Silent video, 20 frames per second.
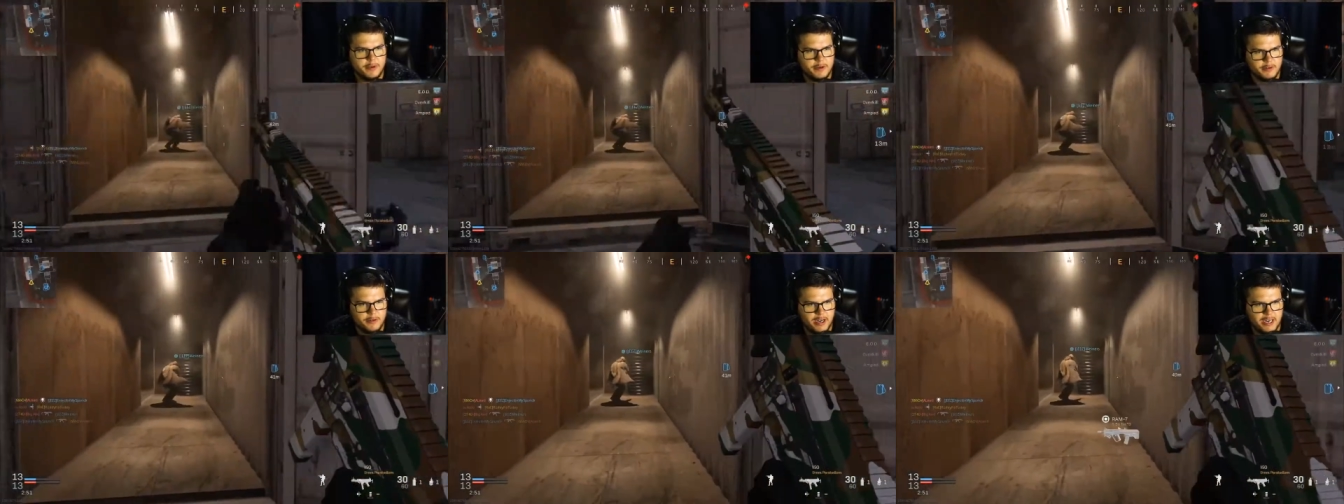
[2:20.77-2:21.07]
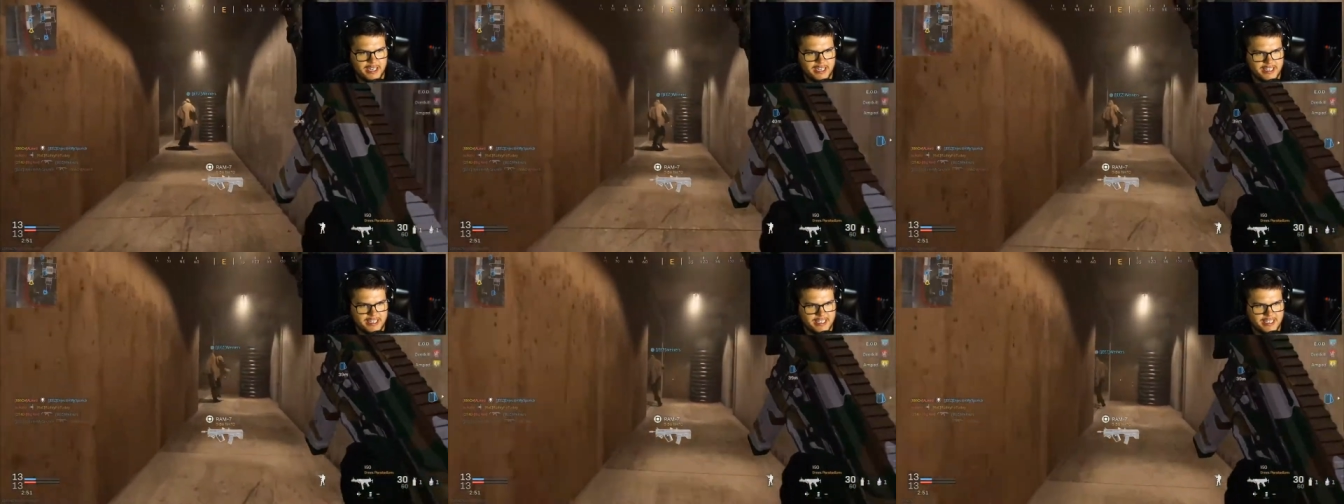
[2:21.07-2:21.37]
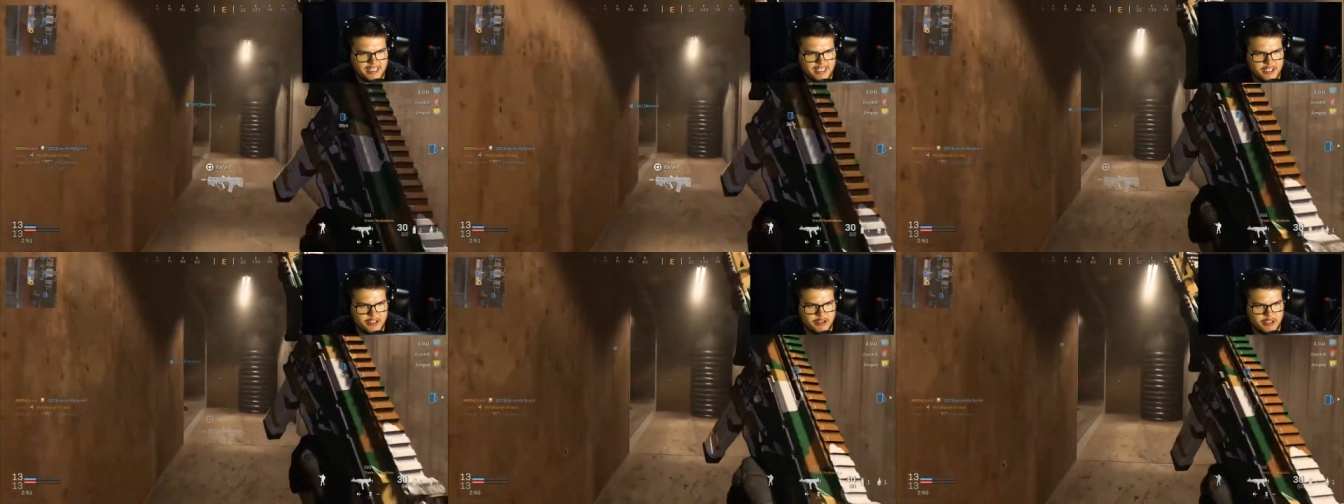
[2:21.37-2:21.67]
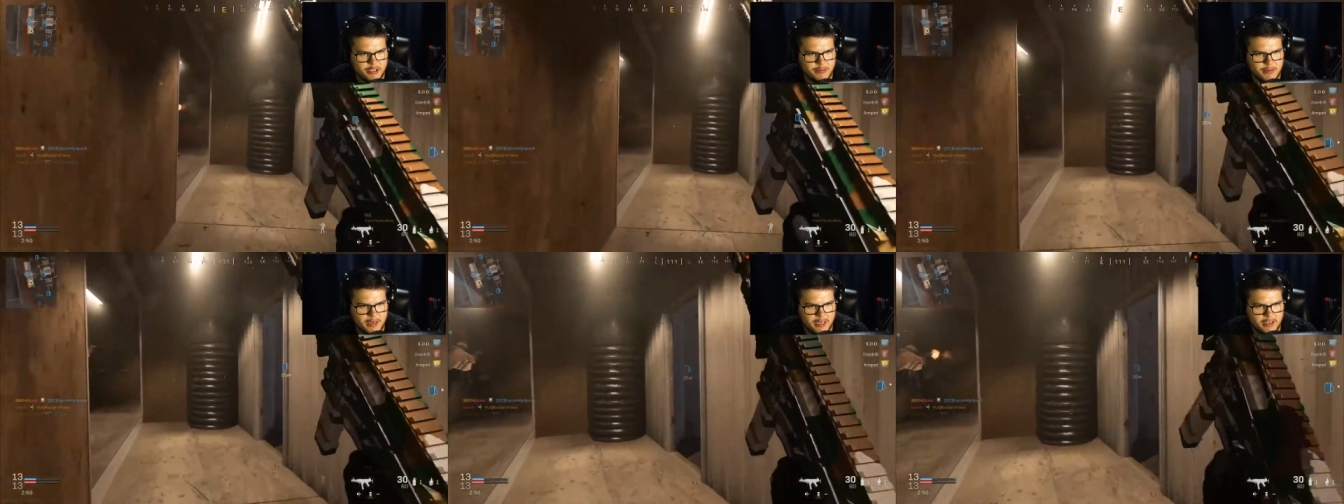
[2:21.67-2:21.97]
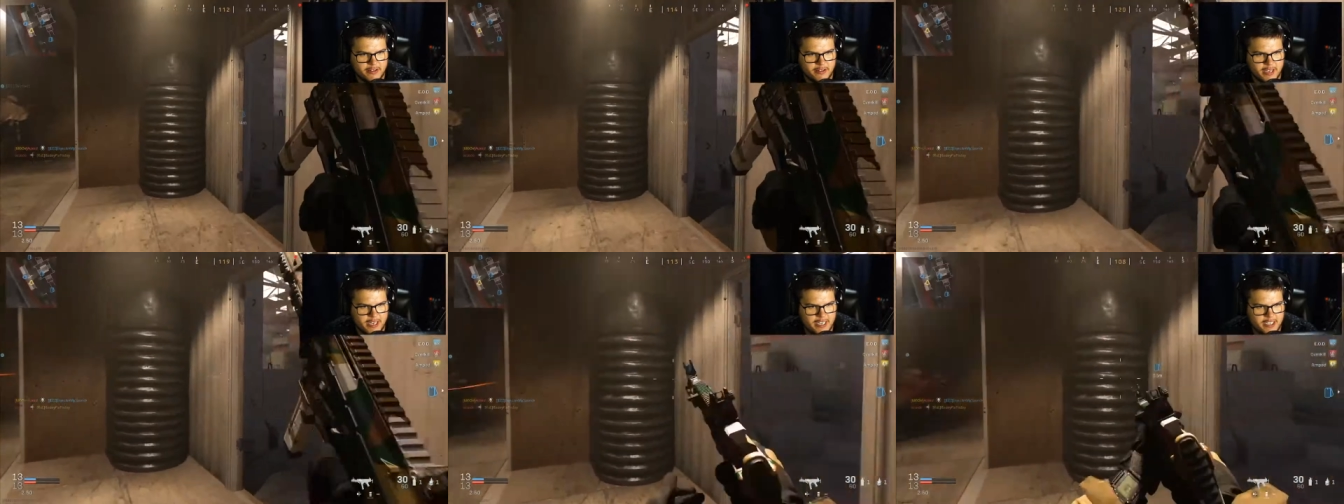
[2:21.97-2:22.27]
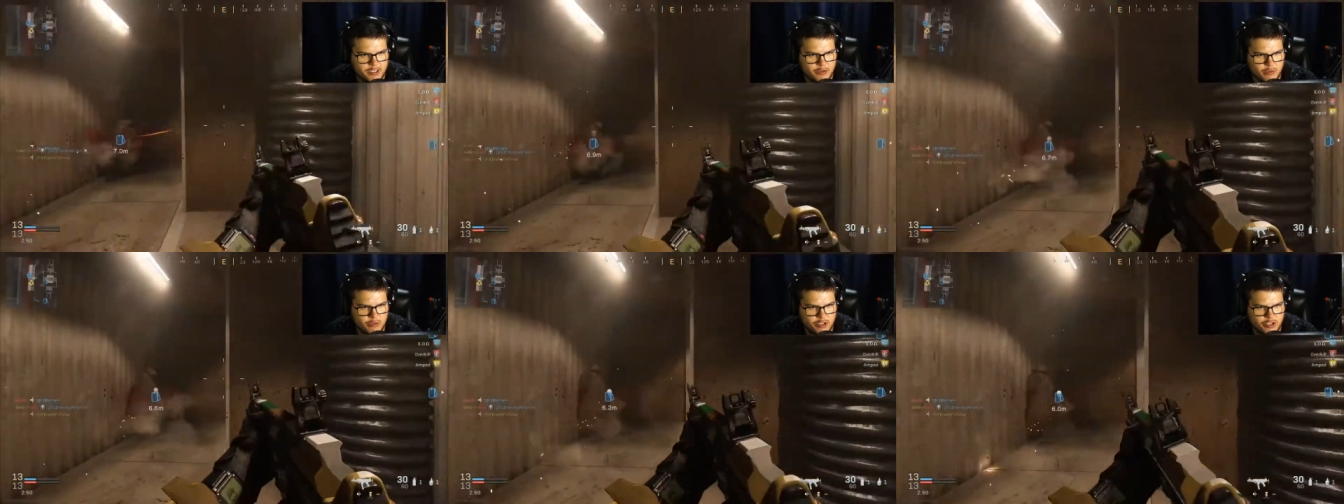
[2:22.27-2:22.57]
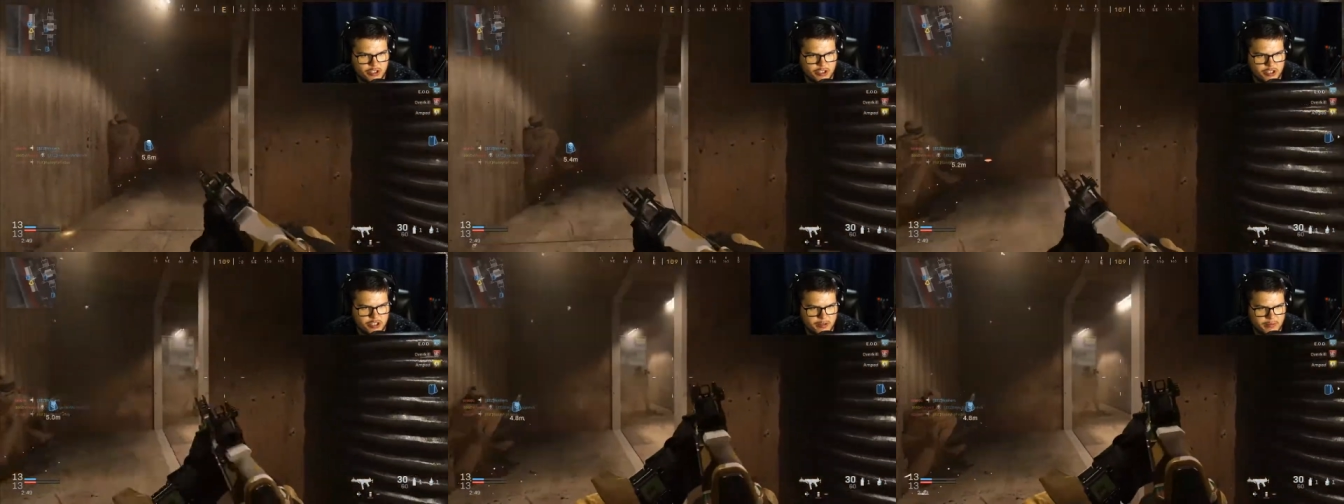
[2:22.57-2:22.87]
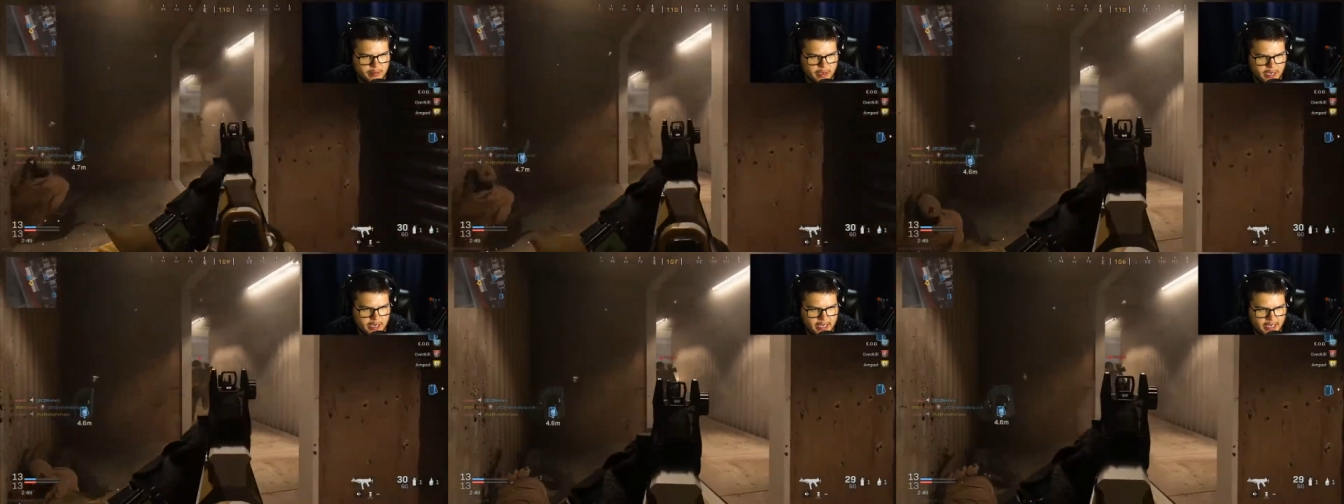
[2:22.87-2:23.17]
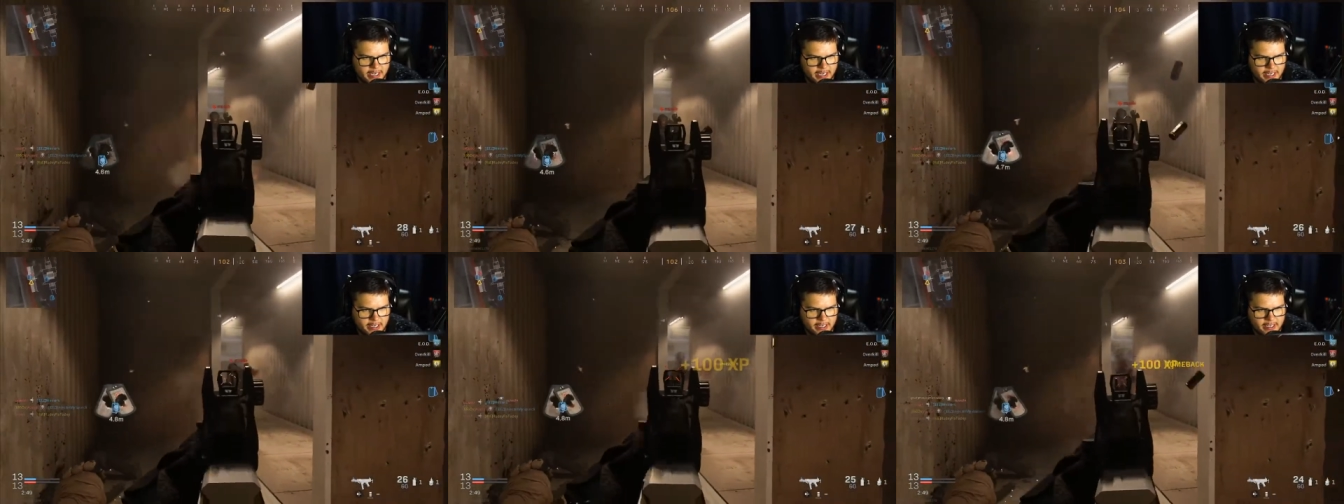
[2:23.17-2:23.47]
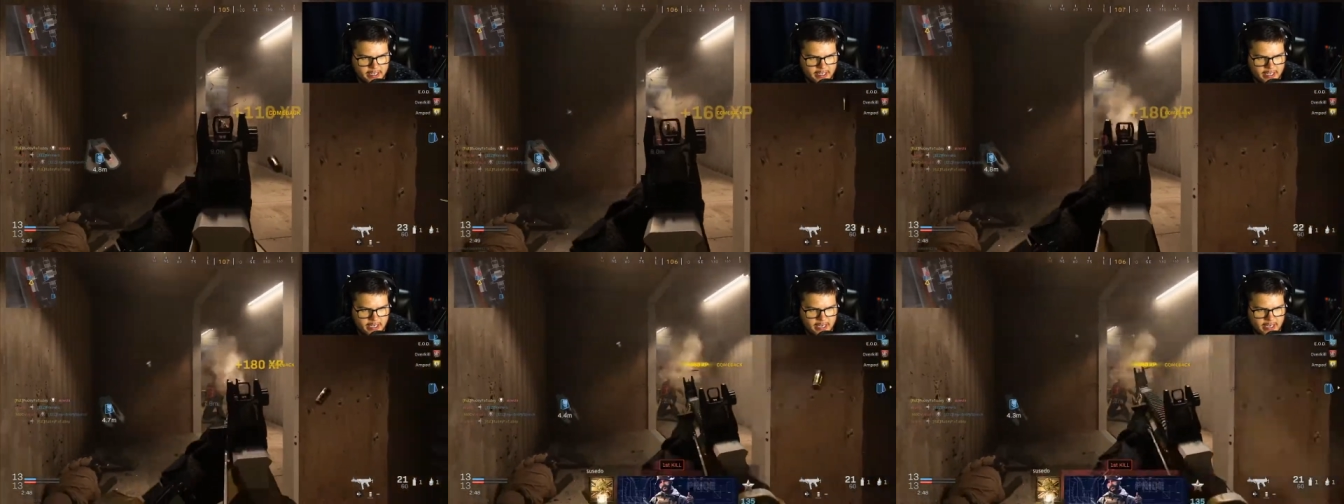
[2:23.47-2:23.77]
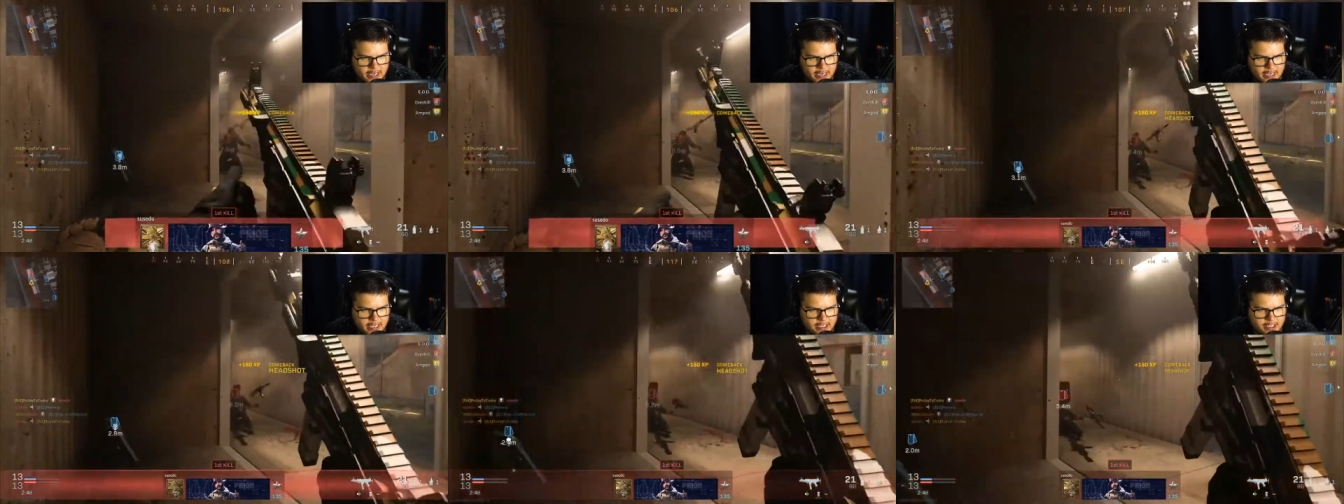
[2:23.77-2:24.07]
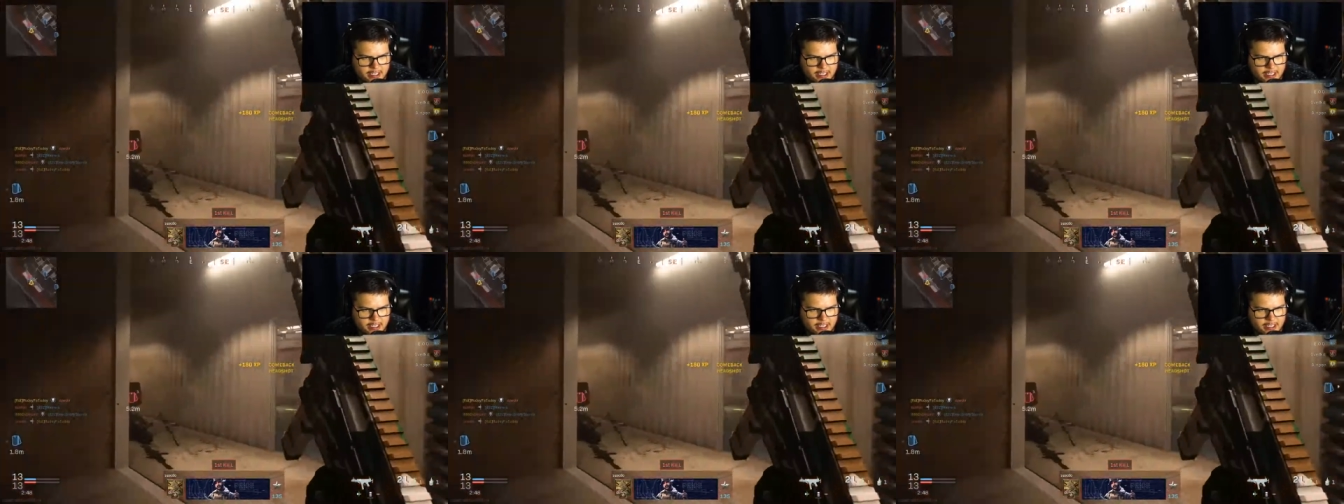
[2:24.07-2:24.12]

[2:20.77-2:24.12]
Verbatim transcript: been rocking this disrespect class, which is my I